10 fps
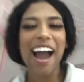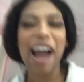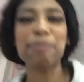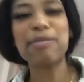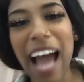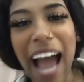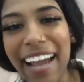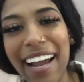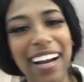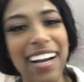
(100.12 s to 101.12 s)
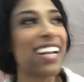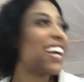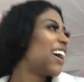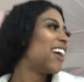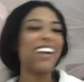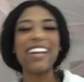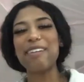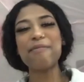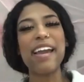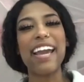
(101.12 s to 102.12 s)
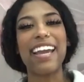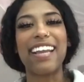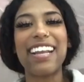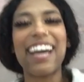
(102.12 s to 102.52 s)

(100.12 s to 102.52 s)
I'm tired. What do you mean?